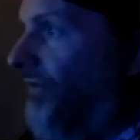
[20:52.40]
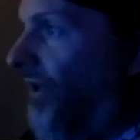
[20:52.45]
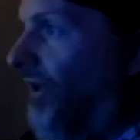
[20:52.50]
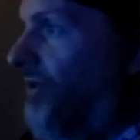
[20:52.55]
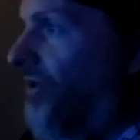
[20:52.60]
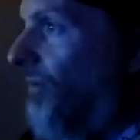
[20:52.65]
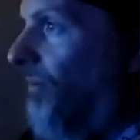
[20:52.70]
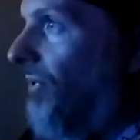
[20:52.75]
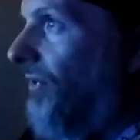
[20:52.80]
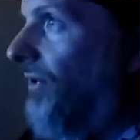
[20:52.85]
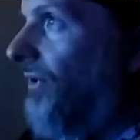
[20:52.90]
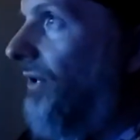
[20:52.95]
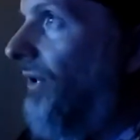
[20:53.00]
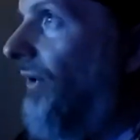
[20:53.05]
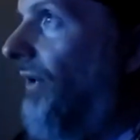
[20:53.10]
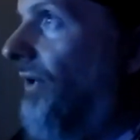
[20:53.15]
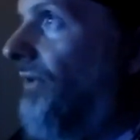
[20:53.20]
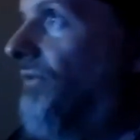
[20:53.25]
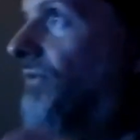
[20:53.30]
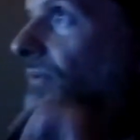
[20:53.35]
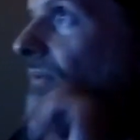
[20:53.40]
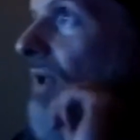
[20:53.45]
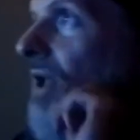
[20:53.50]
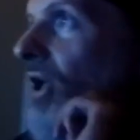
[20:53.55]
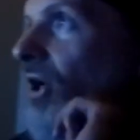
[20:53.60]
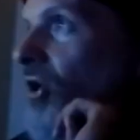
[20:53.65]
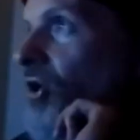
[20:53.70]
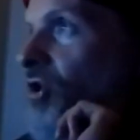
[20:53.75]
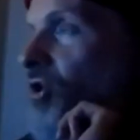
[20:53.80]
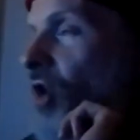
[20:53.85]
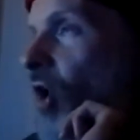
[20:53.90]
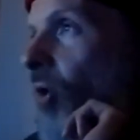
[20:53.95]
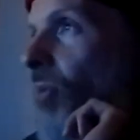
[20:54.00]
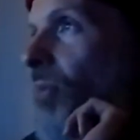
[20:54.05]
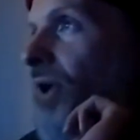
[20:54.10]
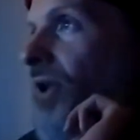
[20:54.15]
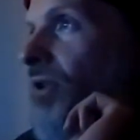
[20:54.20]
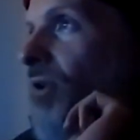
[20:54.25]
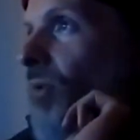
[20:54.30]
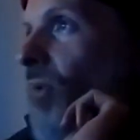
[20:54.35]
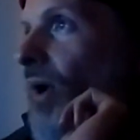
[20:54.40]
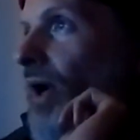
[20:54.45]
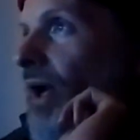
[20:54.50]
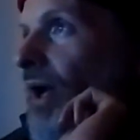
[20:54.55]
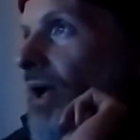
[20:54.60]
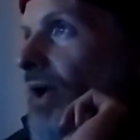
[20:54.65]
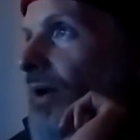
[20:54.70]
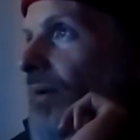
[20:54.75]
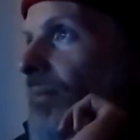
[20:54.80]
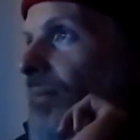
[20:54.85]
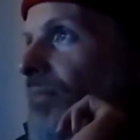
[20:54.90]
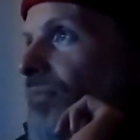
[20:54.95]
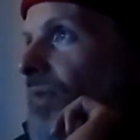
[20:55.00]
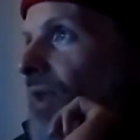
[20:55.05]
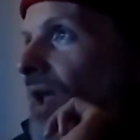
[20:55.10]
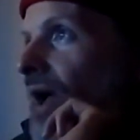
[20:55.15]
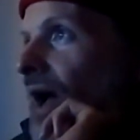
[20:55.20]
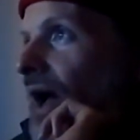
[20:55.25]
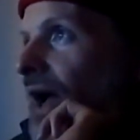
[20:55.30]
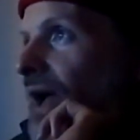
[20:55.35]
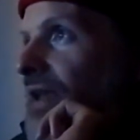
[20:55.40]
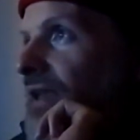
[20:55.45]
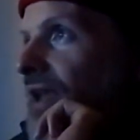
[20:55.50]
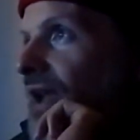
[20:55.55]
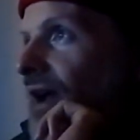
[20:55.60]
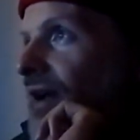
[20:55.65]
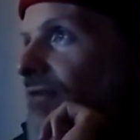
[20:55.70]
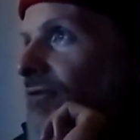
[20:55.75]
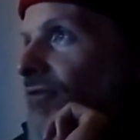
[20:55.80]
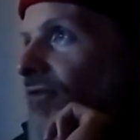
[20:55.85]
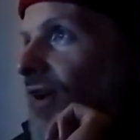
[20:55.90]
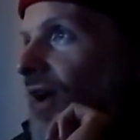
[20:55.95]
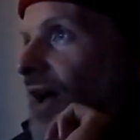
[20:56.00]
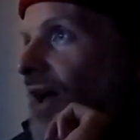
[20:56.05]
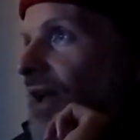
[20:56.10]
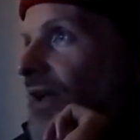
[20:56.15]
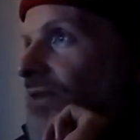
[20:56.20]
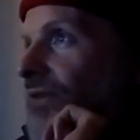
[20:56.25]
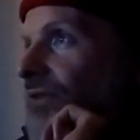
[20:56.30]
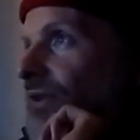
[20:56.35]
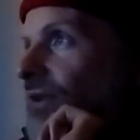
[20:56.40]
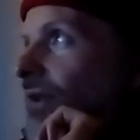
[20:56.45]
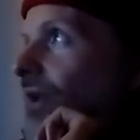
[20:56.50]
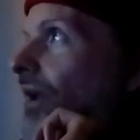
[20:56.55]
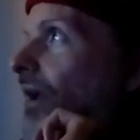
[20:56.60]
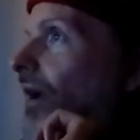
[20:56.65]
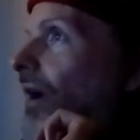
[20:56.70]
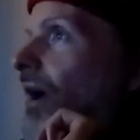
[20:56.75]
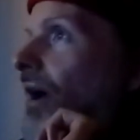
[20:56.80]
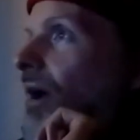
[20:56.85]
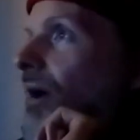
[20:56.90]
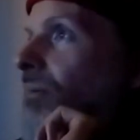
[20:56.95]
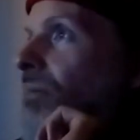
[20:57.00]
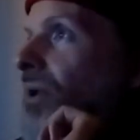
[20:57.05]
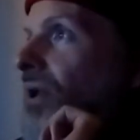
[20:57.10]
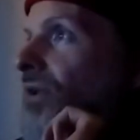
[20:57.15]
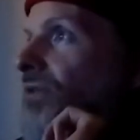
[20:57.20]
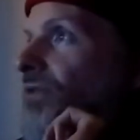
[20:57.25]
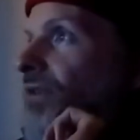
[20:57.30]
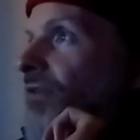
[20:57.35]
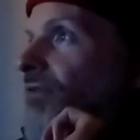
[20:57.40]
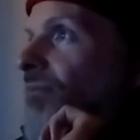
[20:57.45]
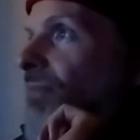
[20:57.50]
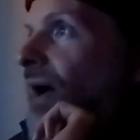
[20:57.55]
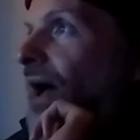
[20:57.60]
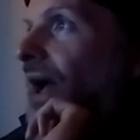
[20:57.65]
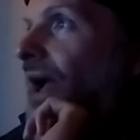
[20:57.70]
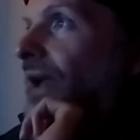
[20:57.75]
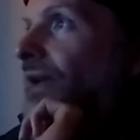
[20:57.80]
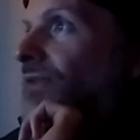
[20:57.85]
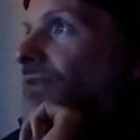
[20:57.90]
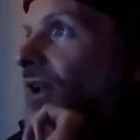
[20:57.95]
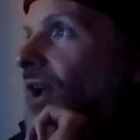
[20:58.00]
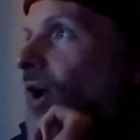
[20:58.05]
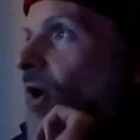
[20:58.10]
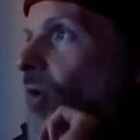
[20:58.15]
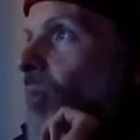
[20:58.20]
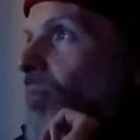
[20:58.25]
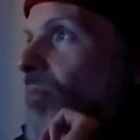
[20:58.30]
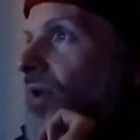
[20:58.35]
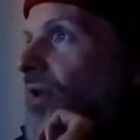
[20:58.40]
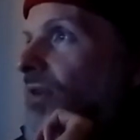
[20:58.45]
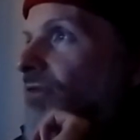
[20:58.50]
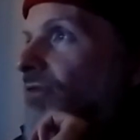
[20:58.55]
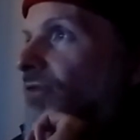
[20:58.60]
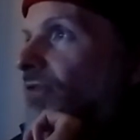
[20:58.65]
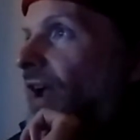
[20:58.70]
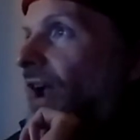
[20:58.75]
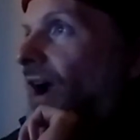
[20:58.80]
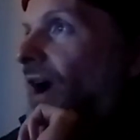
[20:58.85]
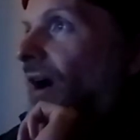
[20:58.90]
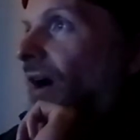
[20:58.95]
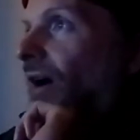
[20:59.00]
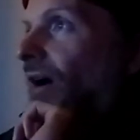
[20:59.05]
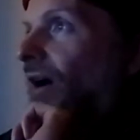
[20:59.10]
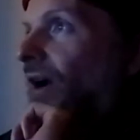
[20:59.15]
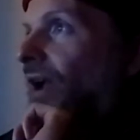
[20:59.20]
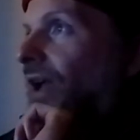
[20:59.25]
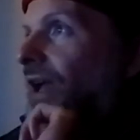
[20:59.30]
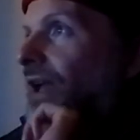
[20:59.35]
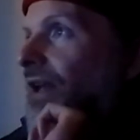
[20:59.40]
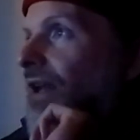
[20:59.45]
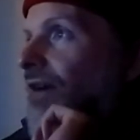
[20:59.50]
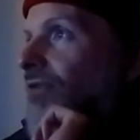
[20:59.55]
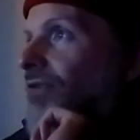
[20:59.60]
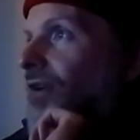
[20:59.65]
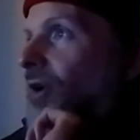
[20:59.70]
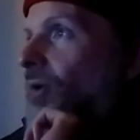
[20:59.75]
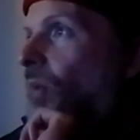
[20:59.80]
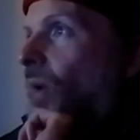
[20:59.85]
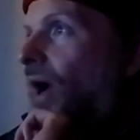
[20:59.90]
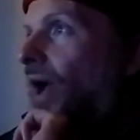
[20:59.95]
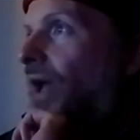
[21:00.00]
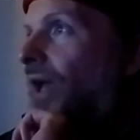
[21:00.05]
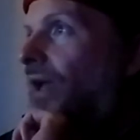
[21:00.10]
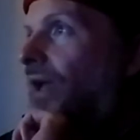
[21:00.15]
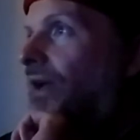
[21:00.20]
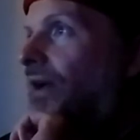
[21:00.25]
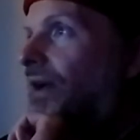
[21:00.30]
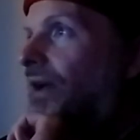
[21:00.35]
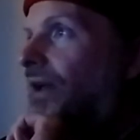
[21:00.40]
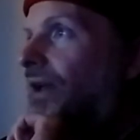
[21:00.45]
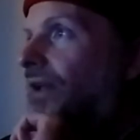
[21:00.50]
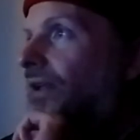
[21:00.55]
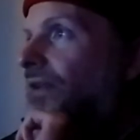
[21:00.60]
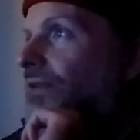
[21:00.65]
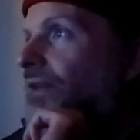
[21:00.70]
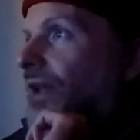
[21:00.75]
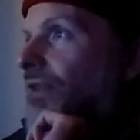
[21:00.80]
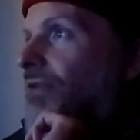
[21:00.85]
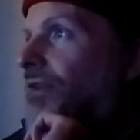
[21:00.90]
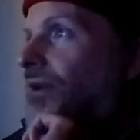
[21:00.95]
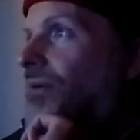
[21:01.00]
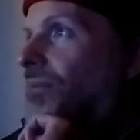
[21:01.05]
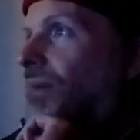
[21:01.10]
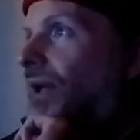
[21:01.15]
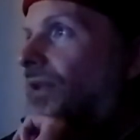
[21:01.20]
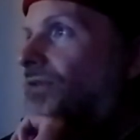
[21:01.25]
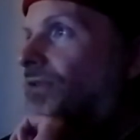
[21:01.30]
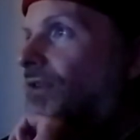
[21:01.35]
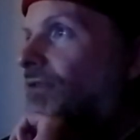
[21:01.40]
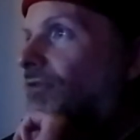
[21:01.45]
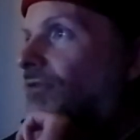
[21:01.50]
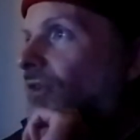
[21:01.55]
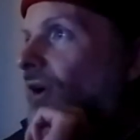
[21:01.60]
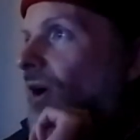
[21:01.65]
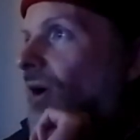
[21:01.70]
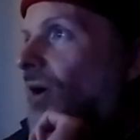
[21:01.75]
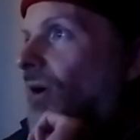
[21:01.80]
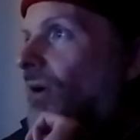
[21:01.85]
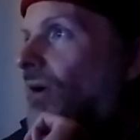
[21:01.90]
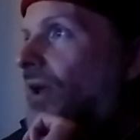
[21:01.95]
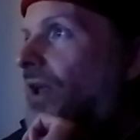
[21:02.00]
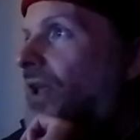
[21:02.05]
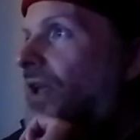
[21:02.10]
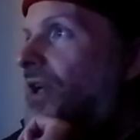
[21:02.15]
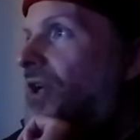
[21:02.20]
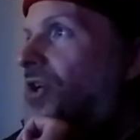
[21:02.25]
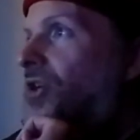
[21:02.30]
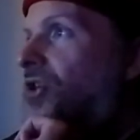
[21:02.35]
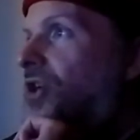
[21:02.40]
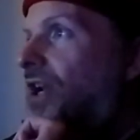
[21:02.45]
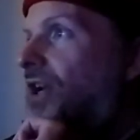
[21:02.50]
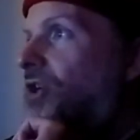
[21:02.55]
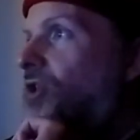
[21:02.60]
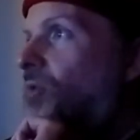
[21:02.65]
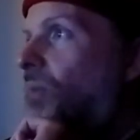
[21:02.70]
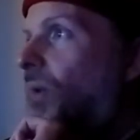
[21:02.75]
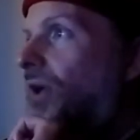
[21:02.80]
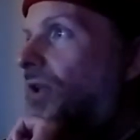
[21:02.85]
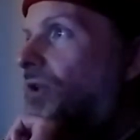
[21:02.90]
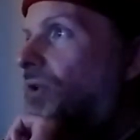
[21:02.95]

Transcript: catch up with the lyrics. Show me the way I can't find. Peace of mind, help me fare. In every way, nothing but to fall. Change what